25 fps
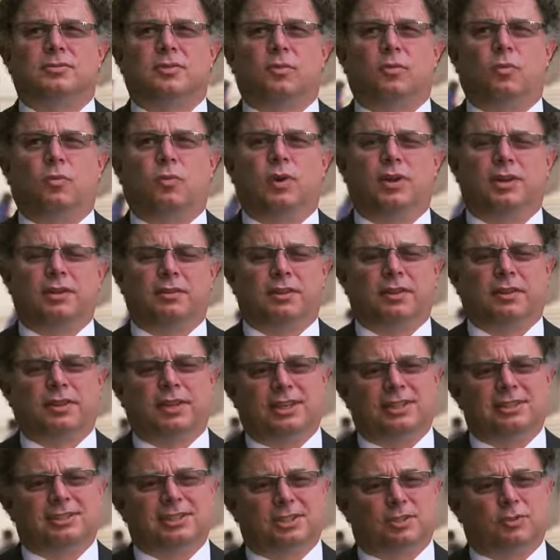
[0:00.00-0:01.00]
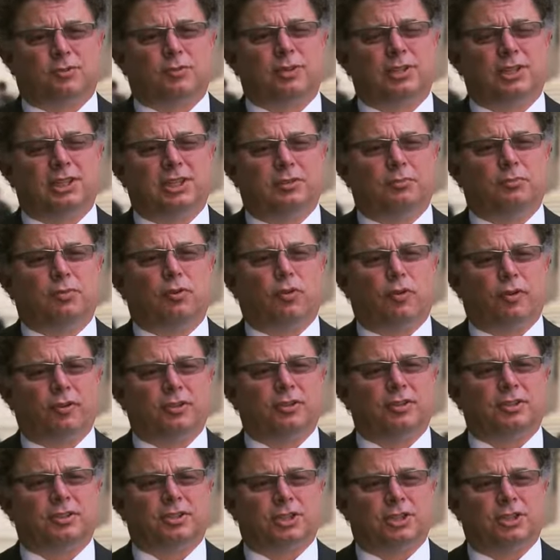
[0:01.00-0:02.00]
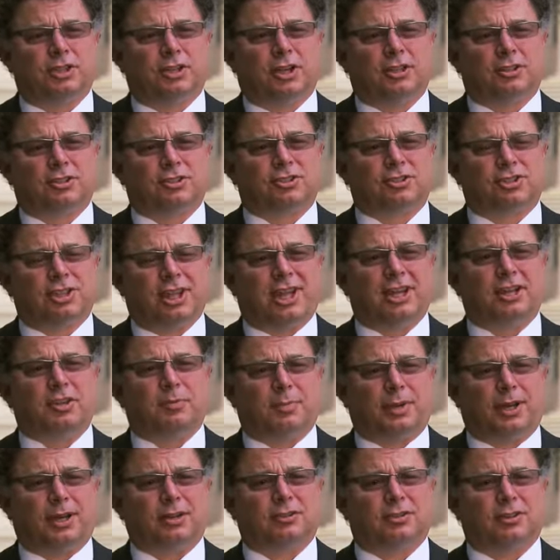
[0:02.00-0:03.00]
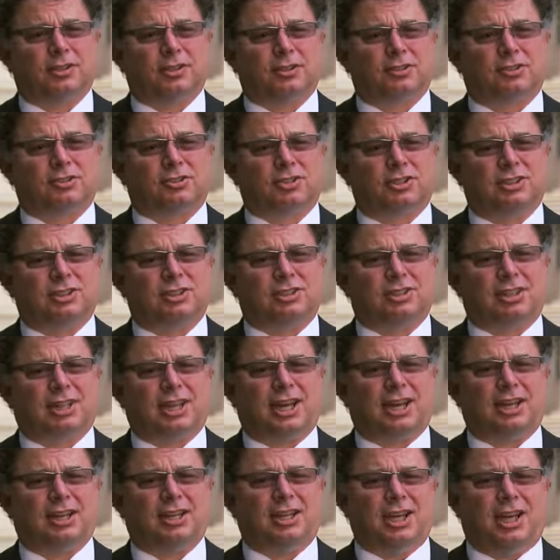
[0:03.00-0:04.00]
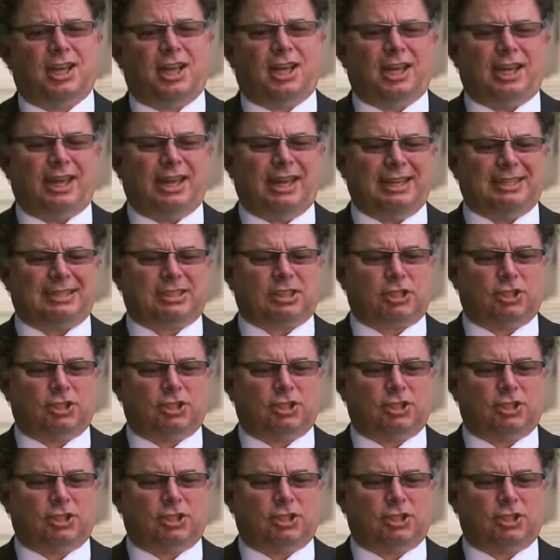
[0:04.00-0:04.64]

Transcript: One of the things that's really important to understand about this is that it's